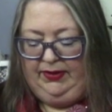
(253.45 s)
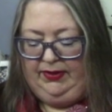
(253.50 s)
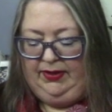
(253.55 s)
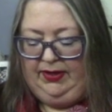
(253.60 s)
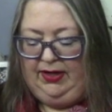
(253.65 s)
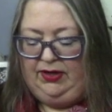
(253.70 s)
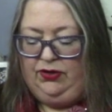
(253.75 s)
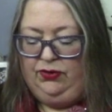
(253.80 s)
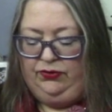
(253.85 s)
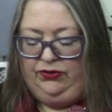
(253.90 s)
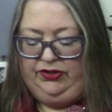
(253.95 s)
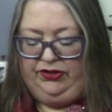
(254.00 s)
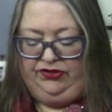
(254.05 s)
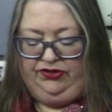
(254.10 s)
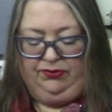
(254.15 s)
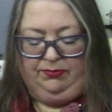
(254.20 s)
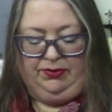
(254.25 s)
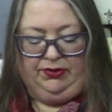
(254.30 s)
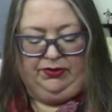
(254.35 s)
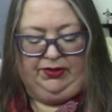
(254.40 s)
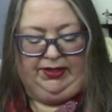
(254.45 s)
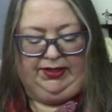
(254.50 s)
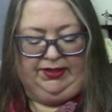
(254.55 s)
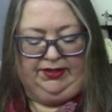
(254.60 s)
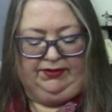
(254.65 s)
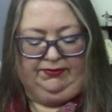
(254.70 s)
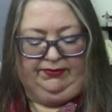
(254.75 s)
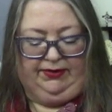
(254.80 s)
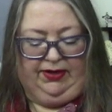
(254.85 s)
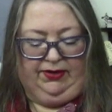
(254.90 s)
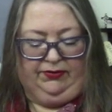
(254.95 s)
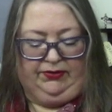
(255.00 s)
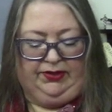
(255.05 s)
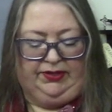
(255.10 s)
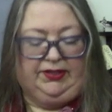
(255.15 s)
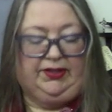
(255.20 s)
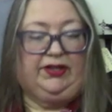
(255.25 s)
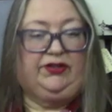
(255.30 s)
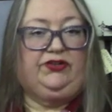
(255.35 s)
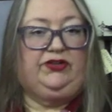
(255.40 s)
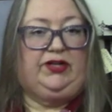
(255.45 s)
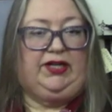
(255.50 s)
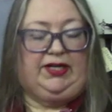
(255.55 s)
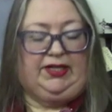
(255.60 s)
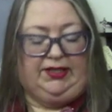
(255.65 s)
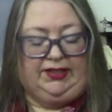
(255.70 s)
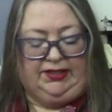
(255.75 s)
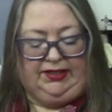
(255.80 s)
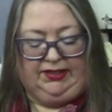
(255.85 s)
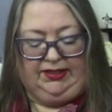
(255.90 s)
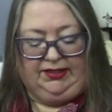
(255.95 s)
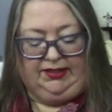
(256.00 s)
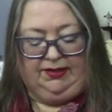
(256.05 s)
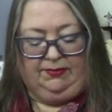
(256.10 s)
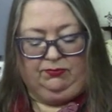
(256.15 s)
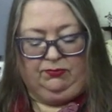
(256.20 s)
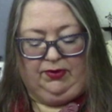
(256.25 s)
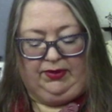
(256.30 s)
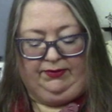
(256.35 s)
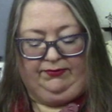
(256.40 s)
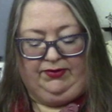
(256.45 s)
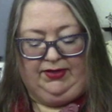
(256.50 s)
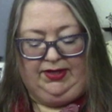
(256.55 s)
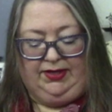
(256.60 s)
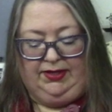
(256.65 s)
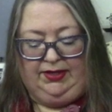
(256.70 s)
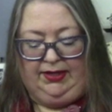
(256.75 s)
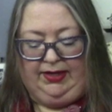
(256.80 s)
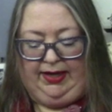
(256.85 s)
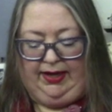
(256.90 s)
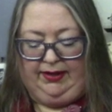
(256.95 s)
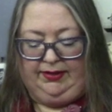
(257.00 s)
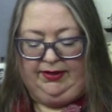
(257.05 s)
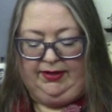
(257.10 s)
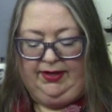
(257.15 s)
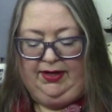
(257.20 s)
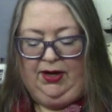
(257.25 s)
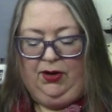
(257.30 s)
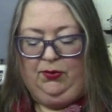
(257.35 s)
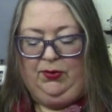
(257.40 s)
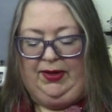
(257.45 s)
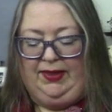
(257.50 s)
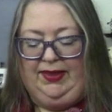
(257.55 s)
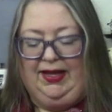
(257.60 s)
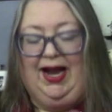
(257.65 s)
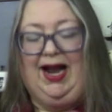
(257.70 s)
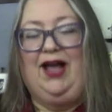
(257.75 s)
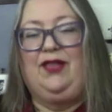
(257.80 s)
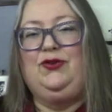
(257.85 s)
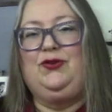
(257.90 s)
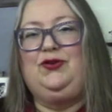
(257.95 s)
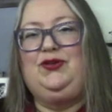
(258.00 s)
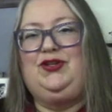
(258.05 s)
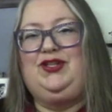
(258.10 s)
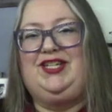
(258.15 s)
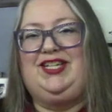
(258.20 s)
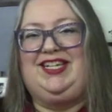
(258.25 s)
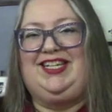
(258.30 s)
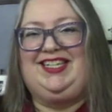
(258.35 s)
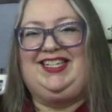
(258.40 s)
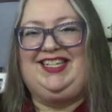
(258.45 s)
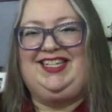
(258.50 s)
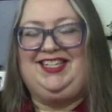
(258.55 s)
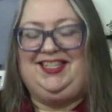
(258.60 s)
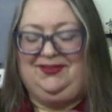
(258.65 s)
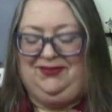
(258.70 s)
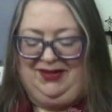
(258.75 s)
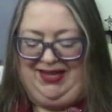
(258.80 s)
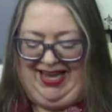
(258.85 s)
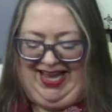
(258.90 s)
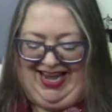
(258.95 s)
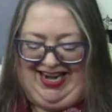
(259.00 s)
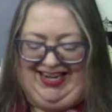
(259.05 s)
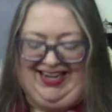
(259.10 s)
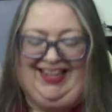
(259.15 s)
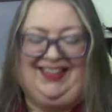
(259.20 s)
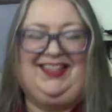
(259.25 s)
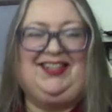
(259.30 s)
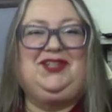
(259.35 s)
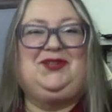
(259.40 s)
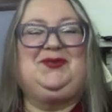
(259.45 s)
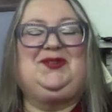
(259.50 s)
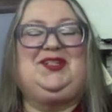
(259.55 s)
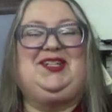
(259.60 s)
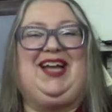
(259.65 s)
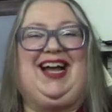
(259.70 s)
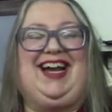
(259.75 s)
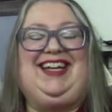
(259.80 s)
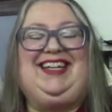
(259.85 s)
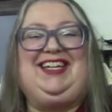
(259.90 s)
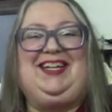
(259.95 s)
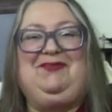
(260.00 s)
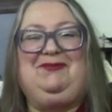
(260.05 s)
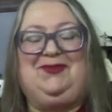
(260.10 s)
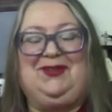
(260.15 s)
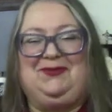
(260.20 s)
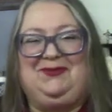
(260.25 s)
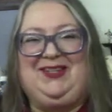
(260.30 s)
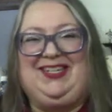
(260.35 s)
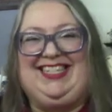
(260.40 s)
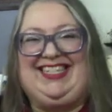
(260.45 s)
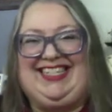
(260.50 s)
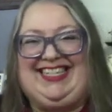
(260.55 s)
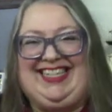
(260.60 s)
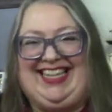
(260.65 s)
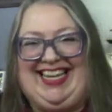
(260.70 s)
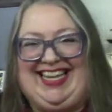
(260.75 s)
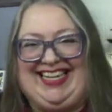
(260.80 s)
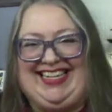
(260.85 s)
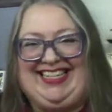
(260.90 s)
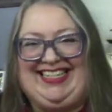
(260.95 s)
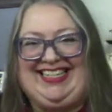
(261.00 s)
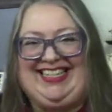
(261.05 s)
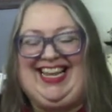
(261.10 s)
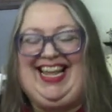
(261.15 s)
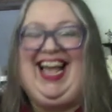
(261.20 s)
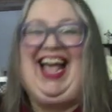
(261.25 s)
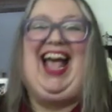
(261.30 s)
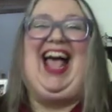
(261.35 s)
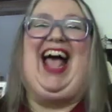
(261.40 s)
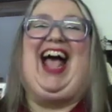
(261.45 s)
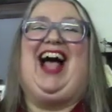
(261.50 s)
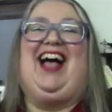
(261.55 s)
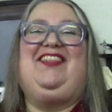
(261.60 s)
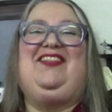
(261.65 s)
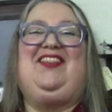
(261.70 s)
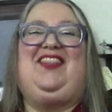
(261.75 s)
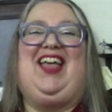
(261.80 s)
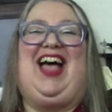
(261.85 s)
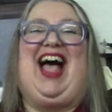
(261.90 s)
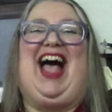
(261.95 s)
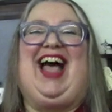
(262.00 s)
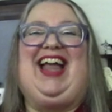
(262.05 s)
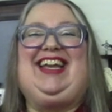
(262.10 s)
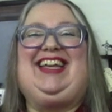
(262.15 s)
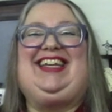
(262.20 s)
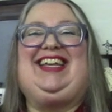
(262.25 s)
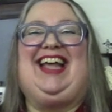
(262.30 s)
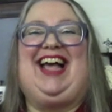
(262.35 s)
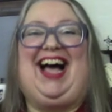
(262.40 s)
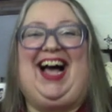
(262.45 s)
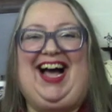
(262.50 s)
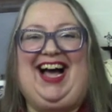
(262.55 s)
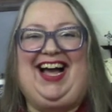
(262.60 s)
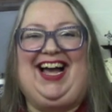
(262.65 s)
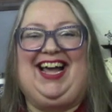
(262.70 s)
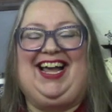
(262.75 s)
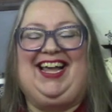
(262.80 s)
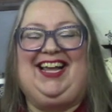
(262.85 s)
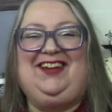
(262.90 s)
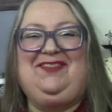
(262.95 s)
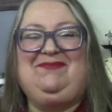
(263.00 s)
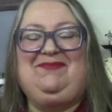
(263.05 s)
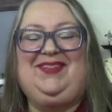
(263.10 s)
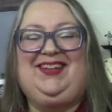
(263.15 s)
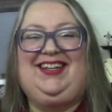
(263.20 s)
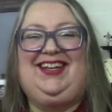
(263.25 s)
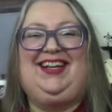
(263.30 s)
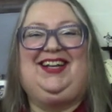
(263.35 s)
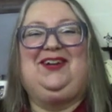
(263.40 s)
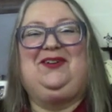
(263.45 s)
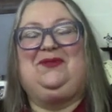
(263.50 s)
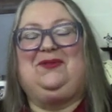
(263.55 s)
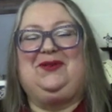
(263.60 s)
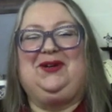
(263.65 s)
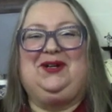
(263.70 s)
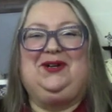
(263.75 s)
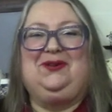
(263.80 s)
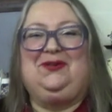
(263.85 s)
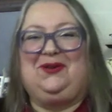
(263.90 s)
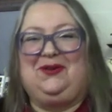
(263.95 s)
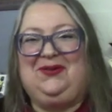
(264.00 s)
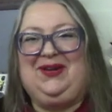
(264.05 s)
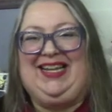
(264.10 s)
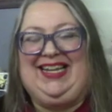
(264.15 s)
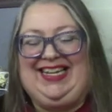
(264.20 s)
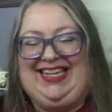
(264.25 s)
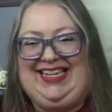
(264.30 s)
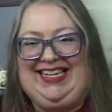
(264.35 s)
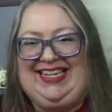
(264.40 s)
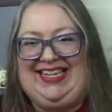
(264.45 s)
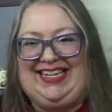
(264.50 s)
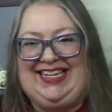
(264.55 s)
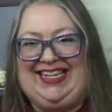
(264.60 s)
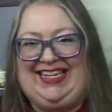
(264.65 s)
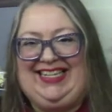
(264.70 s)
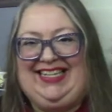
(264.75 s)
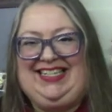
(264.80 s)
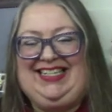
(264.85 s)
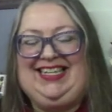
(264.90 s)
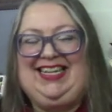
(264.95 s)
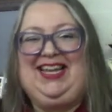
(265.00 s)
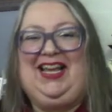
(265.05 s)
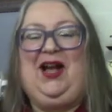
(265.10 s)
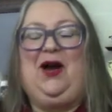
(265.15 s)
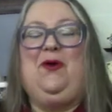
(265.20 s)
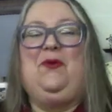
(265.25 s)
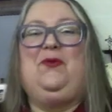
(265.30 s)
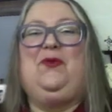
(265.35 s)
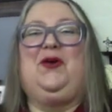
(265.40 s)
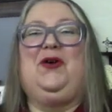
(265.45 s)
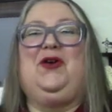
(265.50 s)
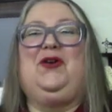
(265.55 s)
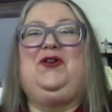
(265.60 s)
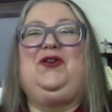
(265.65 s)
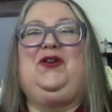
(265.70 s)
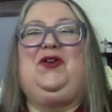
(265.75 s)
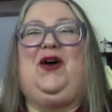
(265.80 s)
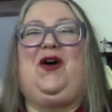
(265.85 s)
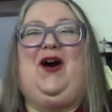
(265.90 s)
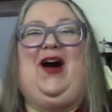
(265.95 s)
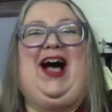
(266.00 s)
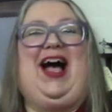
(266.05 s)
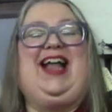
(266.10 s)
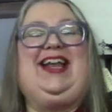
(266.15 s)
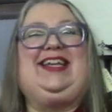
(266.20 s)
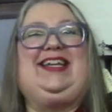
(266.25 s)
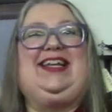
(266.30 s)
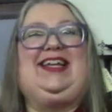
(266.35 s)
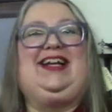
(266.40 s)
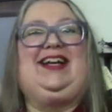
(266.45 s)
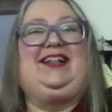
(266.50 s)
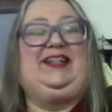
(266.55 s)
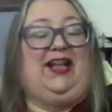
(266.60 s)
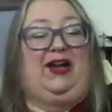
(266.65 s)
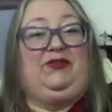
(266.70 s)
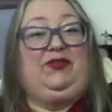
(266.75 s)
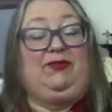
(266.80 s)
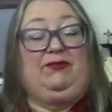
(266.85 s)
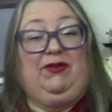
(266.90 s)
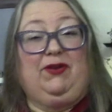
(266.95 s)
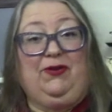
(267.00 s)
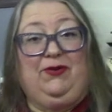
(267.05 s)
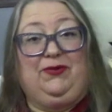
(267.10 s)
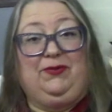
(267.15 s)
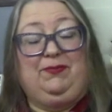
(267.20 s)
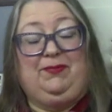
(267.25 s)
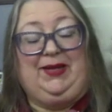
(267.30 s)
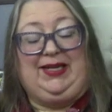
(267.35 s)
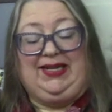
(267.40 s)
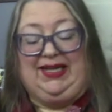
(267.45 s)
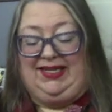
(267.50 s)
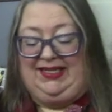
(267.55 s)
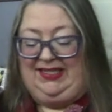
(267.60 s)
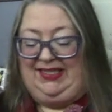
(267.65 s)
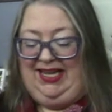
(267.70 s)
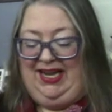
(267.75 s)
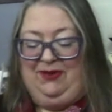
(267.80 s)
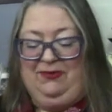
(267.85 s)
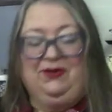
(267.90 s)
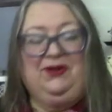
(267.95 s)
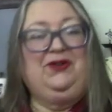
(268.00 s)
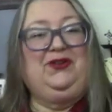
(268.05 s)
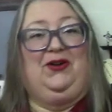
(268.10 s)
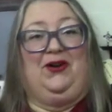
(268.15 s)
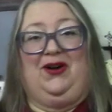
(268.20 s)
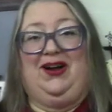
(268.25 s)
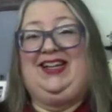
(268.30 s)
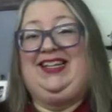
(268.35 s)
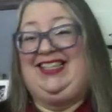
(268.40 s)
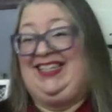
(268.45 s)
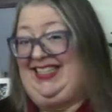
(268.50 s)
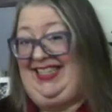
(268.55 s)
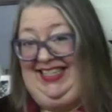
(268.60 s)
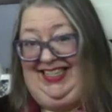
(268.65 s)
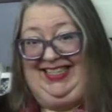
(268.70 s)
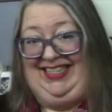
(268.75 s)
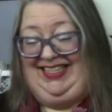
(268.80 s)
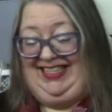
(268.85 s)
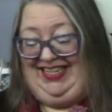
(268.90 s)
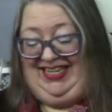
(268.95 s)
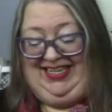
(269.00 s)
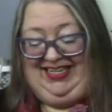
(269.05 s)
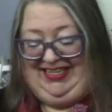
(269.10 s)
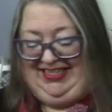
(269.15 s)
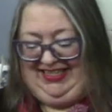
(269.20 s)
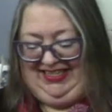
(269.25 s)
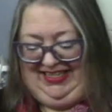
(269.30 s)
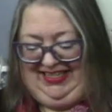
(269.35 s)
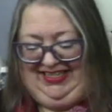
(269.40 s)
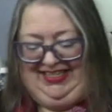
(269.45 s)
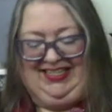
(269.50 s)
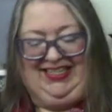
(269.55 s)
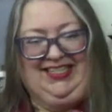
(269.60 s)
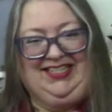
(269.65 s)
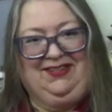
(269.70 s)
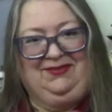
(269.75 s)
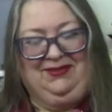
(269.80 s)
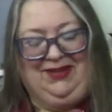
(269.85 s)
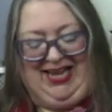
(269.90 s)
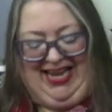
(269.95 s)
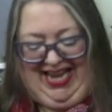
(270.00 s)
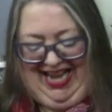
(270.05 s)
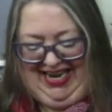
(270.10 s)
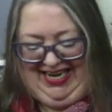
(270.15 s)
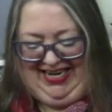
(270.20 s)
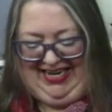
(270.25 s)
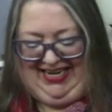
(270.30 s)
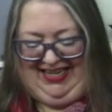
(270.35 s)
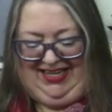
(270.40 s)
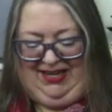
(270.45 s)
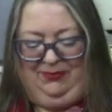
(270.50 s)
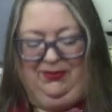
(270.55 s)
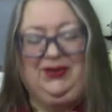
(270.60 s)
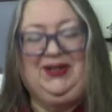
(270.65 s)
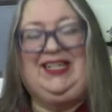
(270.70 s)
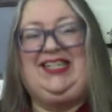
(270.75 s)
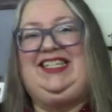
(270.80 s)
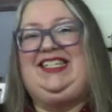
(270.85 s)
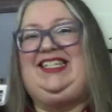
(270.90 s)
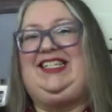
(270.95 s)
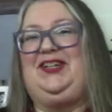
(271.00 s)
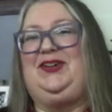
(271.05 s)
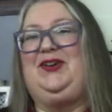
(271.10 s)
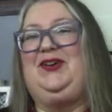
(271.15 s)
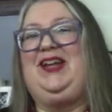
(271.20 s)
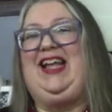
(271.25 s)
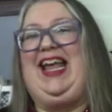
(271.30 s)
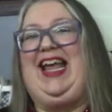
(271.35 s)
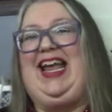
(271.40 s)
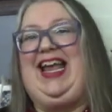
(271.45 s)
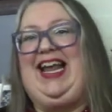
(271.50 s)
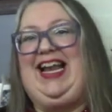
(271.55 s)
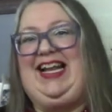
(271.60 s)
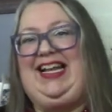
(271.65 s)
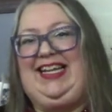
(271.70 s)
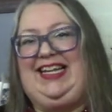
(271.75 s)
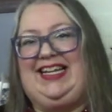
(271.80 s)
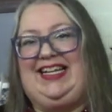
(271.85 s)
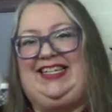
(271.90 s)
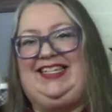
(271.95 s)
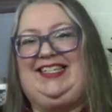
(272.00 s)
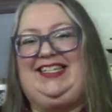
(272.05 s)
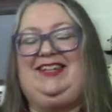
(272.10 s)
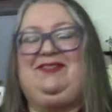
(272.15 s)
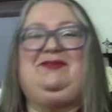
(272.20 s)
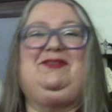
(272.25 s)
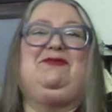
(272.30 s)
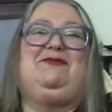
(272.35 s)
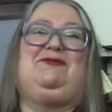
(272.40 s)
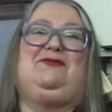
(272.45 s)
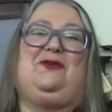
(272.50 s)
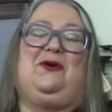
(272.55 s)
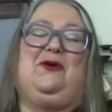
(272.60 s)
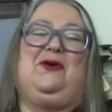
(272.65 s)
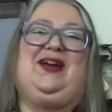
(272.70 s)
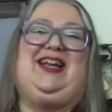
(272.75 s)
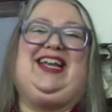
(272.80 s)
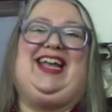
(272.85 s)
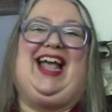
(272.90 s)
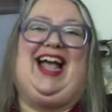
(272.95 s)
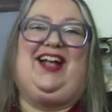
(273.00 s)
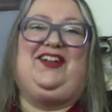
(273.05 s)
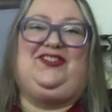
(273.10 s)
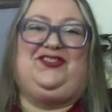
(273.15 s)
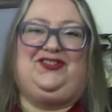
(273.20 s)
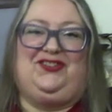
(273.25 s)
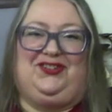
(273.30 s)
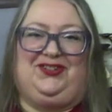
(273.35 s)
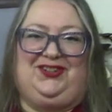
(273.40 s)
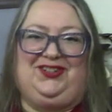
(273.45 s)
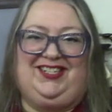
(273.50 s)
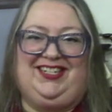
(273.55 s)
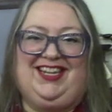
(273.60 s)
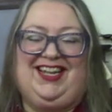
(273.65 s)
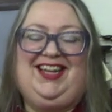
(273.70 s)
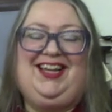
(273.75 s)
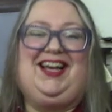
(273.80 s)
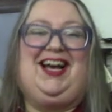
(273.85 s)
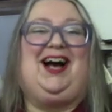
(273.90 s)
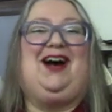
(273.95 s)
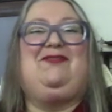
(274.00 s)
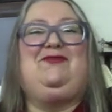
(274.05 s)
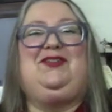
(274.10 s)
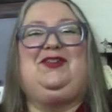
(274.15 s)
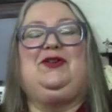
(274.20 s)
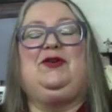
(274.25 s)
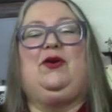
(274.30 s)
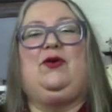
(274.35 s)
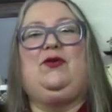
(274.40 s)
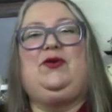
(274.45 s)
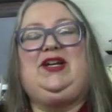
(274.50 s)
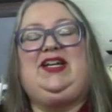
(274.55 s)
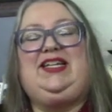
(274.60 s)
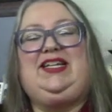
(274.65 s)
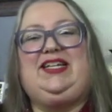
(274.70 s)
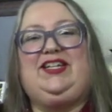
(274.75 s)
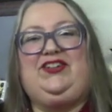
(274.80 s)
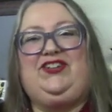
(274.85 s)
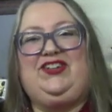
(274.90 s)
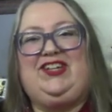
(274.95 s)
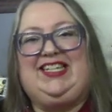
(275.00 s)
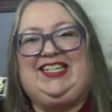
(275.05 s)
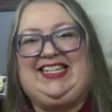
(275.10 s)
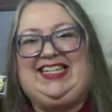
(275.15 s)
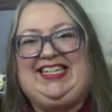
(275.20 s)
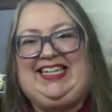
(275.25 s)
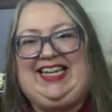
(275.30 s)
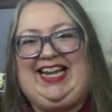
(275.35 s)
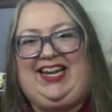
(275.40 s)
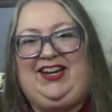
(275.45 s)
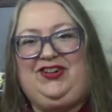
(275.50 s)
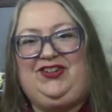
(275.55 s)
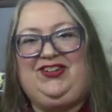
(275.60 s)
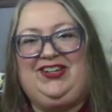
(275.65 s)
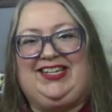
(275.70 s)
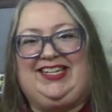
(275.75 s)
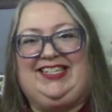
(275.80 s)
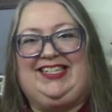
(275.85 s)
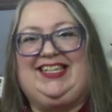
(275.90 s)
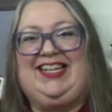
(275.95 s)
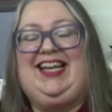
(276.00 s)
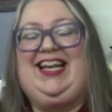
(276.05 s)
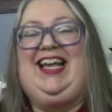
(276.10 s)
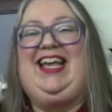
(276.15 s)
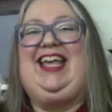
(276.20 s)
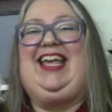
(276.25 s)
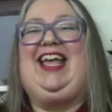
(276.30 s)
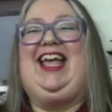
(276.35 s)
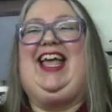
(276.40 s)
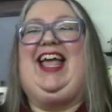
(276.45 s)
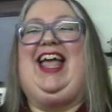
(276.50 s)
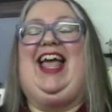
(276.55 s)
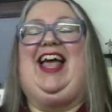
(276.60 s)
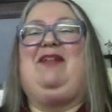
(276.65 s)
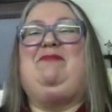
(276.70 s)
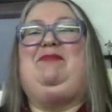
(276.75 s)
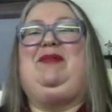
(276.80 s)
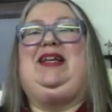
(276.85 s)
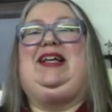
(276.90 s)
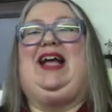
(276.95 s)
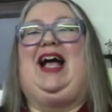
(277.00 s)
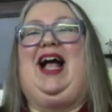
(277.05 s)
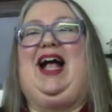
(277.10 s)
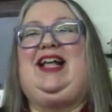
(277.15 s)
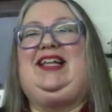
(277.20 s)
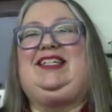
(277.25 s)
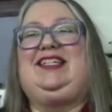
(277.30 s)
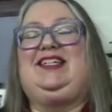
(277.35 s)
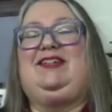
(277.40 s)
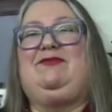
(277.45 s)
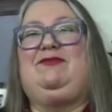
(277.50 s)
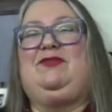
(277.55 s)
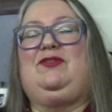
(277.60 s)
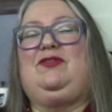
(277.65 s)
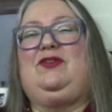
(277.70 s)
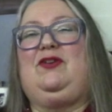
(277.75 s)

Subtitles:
And no such immunity is found in Section 86, Sub 1 of the Indian Act. With other citizens of Canada. This was 1956. At that time, quote-unquote, Indians were not allowed to vote because they were not seen as citizens of Canada. They were considered aliens. They were foreign nationals of their own Indigenous nations. And because of